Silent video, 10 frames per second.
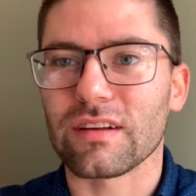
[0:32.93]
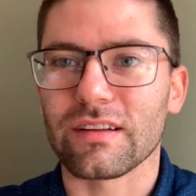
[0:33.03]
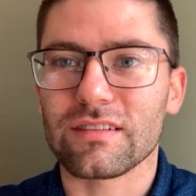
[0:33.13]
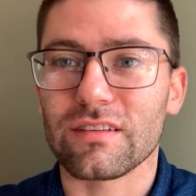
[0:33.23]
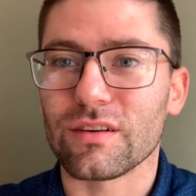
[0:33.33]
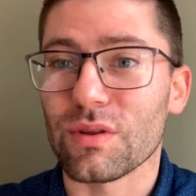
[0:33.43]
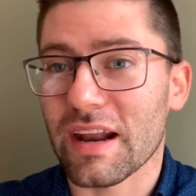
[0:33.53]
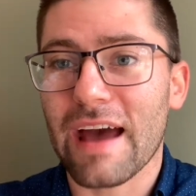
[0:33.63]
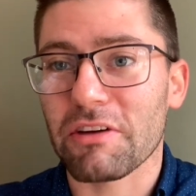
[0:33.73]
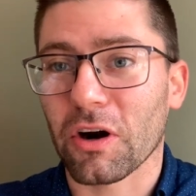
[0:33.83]
to listen to that
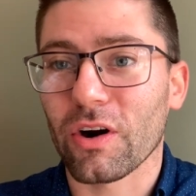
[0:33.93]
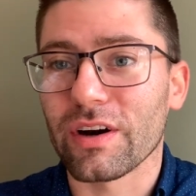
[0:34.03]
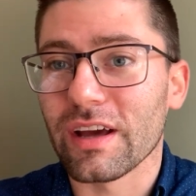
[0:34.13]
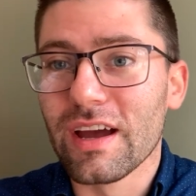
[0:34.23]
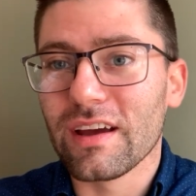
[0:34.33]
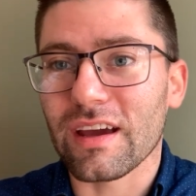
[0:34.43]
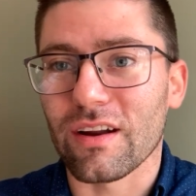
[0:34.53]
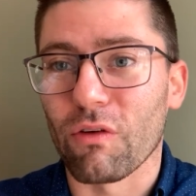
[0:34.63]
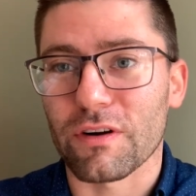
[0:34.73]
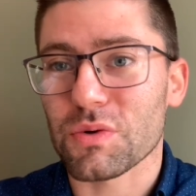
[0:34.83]
I haven't heard in
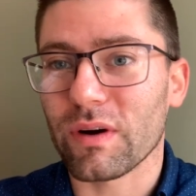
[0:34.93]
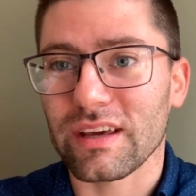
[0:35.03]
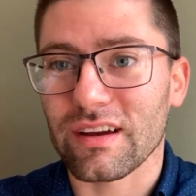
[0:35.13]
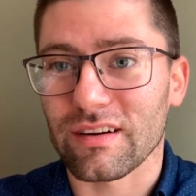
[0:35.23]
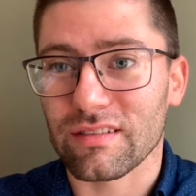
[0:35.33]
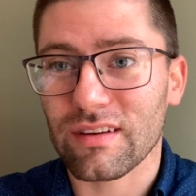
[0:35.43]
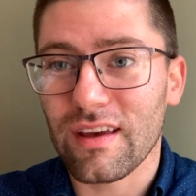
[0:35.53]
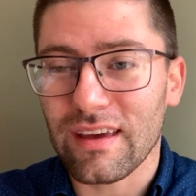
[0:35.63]
over 20 years.